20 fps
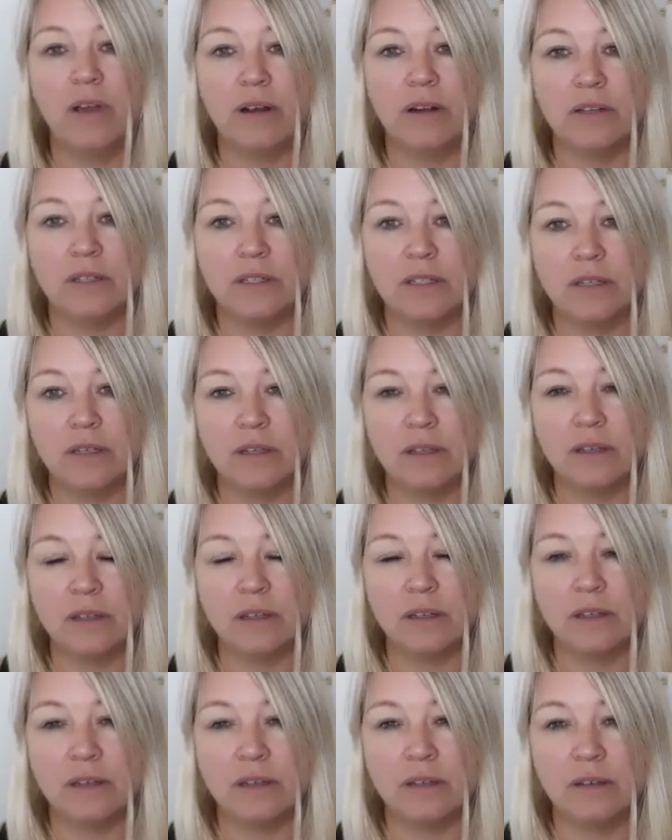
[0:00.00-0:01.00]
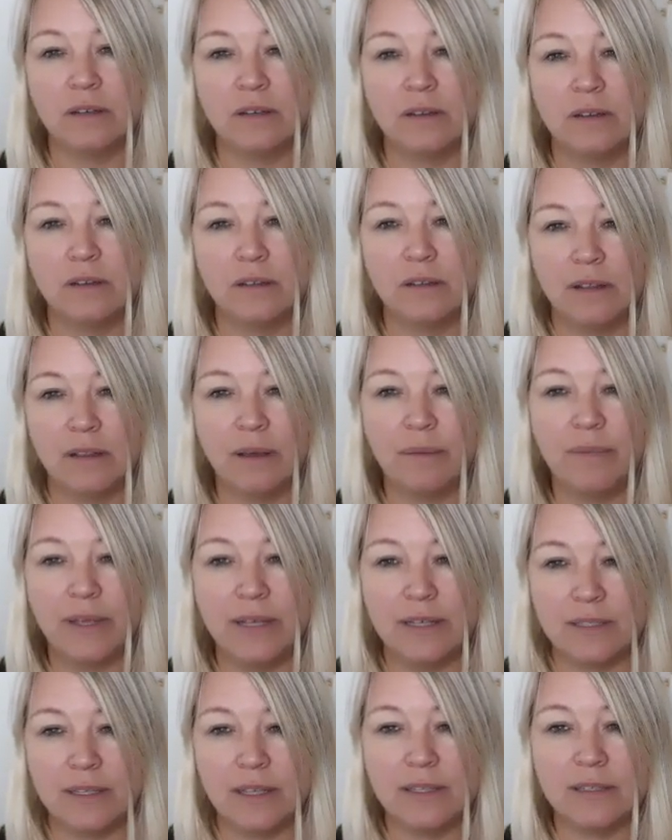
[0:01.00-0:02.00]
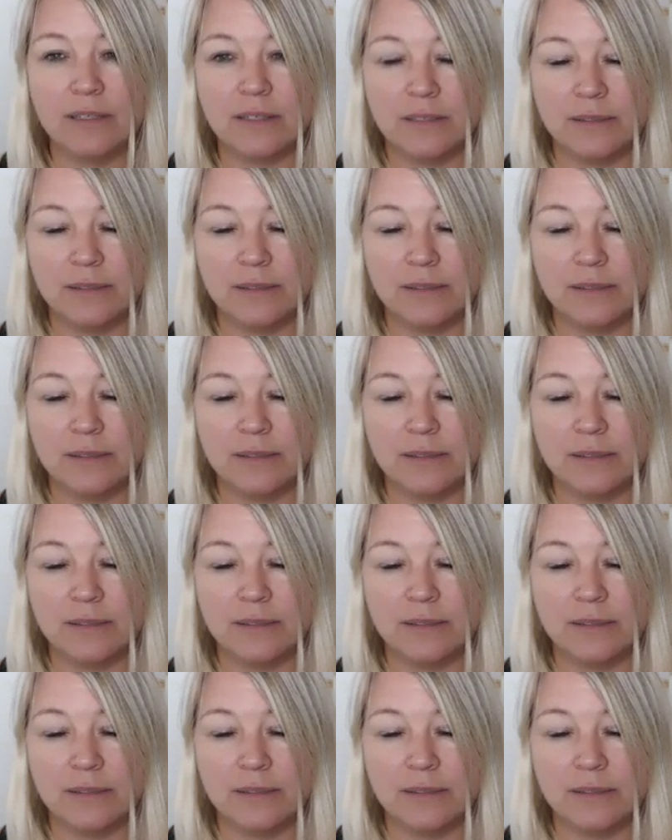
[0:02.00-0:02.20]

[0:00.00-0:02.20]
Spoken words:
cards. That makes sense.